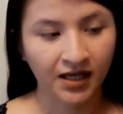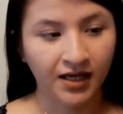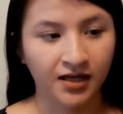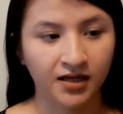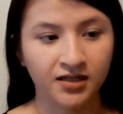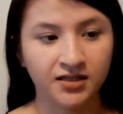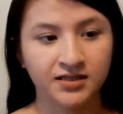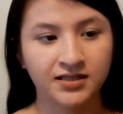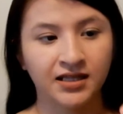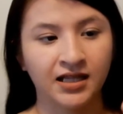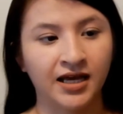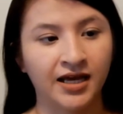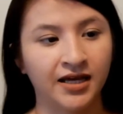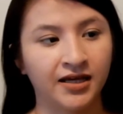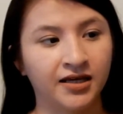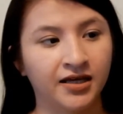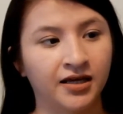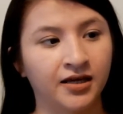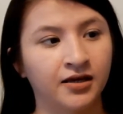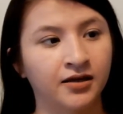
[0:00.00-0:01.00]
and it's
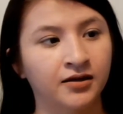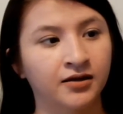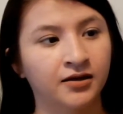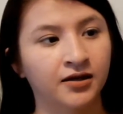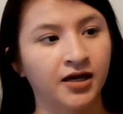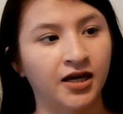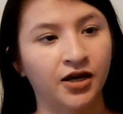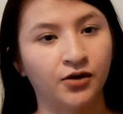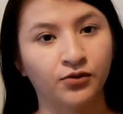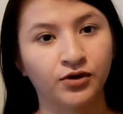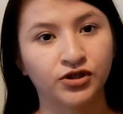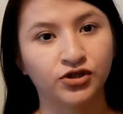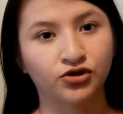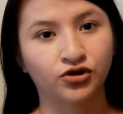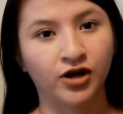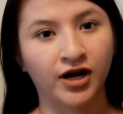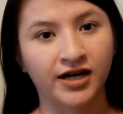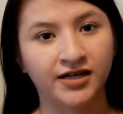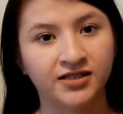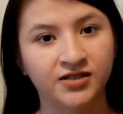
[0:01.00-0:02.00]
like a
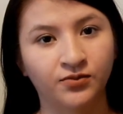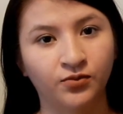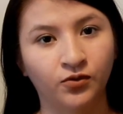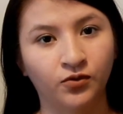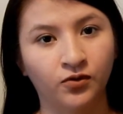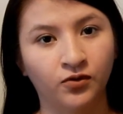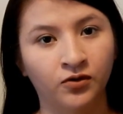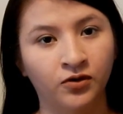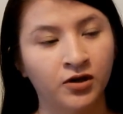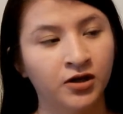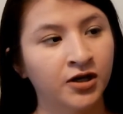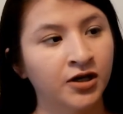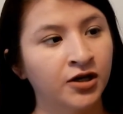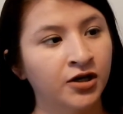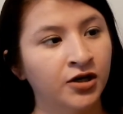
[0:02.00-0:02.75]
retractable